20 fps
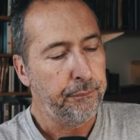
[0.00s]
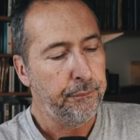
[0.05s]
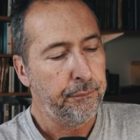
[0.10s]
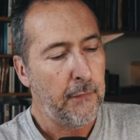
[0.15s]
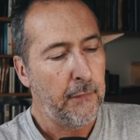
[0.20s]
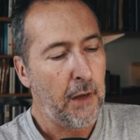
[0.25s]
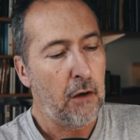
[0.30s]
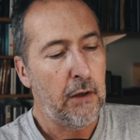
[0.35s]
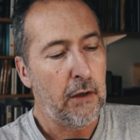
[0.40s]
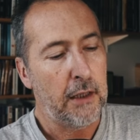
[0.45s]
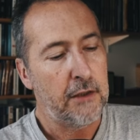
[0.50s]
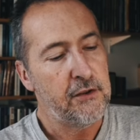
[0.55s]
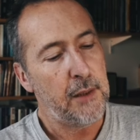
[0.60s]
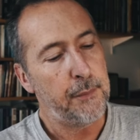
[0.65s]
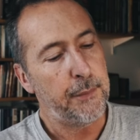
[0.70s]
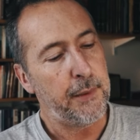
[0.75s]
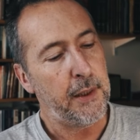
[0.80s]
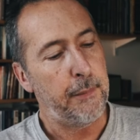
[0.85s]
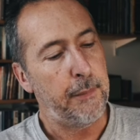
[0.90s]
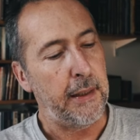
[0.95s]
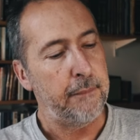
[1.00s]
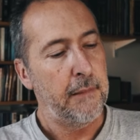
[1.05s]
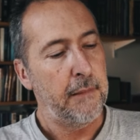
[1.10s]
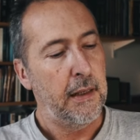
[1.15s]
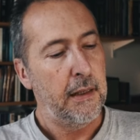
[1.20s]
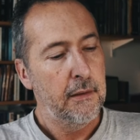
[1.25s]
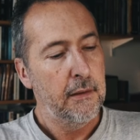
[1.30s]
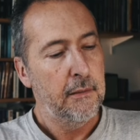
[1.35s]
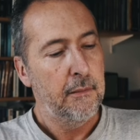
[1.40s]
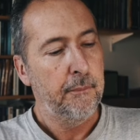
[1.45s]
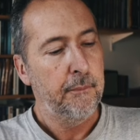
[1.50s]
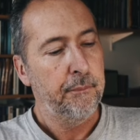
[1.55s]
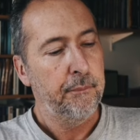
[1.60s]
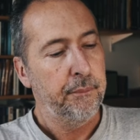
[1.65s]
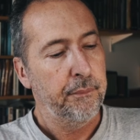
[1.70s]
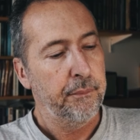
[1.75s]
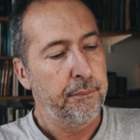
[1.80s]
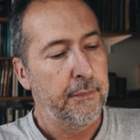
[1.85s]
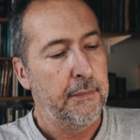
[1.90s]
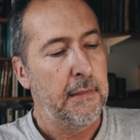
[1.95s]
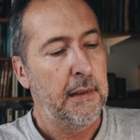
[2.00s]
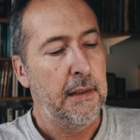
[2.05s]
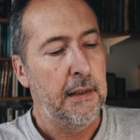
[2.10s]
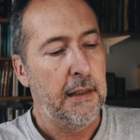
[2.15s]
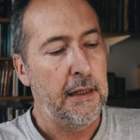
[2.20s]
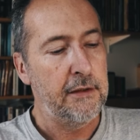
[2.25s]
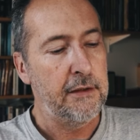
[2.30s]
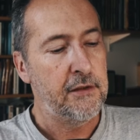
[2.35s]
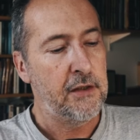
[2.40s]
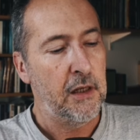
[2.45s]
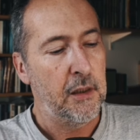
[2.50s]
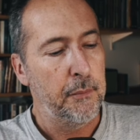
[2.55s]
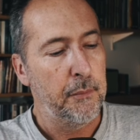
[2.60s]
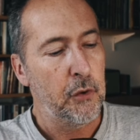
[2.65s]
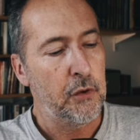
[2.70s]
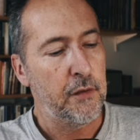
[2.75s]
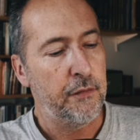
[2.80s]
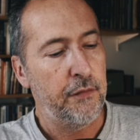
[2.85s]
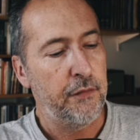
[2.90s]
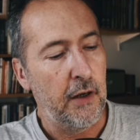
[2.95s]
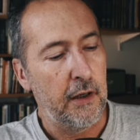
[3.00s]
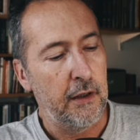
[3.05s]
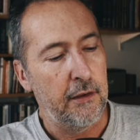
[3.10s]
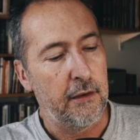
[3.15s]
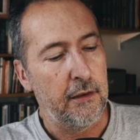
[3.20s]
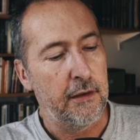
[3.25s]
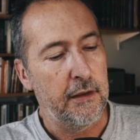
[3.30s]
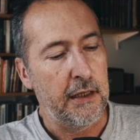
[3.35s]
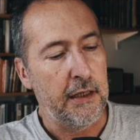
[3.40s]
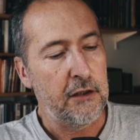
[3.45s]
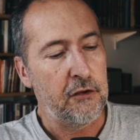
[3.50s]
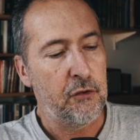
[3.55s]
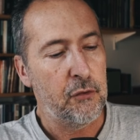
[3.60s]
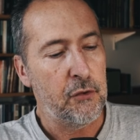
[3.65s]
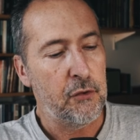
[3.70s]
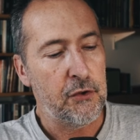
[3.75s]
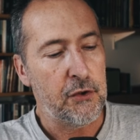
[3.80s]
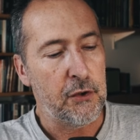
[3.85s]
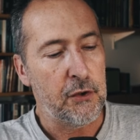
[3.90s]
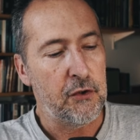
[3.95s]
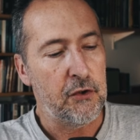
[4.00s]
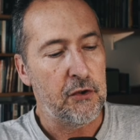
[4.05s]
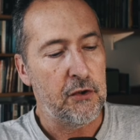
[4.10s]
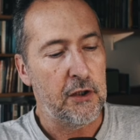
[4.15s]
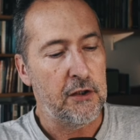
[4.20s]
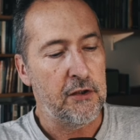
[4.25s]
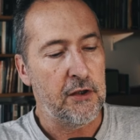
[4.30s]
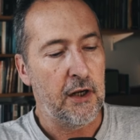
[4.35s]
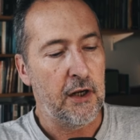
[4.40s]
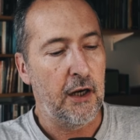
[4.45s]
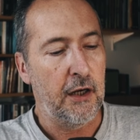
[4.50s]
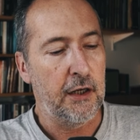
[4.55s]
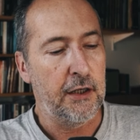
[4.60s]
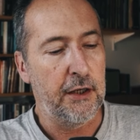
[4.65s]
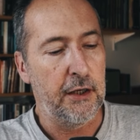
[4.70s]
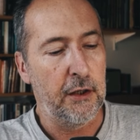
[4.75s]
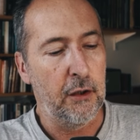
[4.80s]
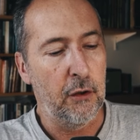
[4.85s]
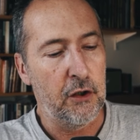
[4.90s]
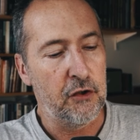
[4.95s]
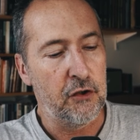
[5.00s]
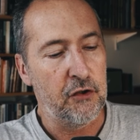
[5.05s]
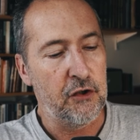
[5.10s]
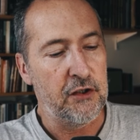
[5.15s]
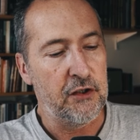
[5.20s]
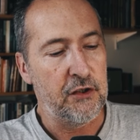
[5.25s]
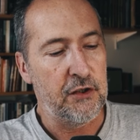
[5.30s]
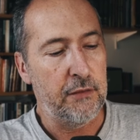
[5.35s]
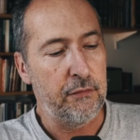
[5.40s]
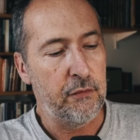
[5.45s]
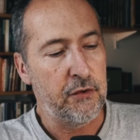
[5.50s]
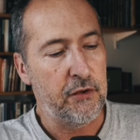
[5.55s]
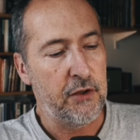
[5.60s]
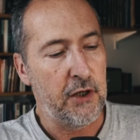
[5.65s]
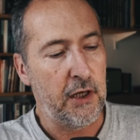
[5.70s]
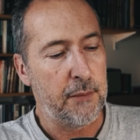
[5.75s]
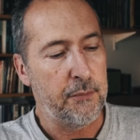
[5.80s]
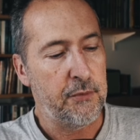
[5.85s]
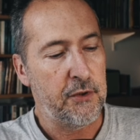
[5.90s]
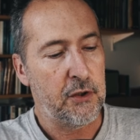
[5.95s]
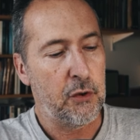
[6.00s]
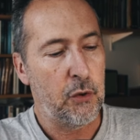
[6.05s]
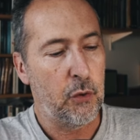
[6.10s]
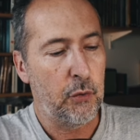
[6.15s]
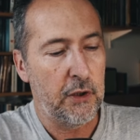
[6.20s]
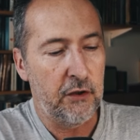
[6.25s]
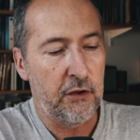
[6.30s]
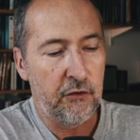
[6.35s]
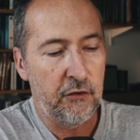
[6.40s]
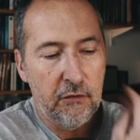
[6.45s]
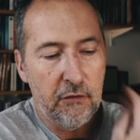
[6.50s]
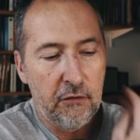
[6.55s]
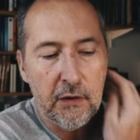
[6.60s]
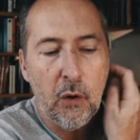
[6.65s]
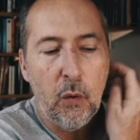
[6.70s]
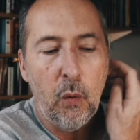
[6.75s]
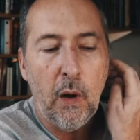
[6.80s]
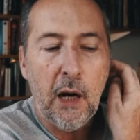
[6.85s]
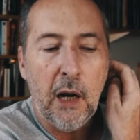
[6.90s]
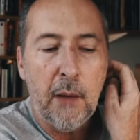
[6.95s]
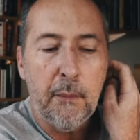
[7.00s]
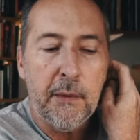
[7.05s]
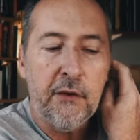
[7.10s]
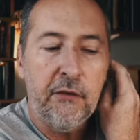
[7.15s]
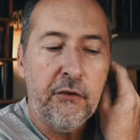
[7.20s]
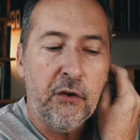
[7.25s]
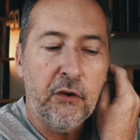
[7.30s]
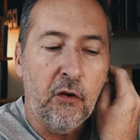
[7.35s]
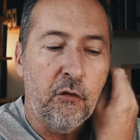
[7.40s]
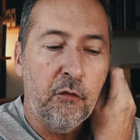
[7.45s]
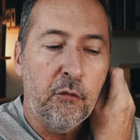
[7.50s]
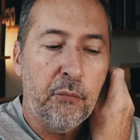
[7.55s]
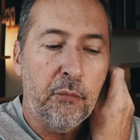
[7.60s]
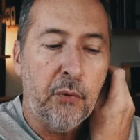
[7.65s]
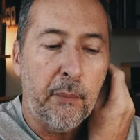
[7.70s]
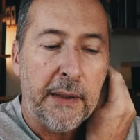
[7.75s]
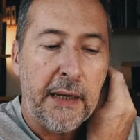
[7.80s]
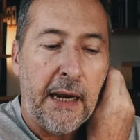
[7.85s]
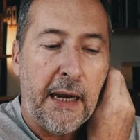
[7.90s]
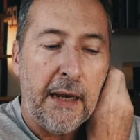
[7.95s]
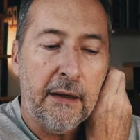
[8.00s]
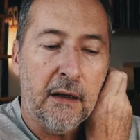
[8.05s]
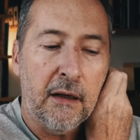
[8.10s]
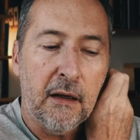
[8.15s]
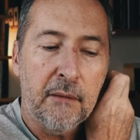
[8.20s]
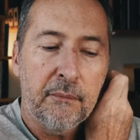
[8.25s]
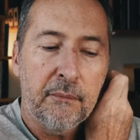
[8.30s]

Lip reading: right, skipping a bit. Hitler modified the National Socialist ideology several times according to the requirements of propaganda.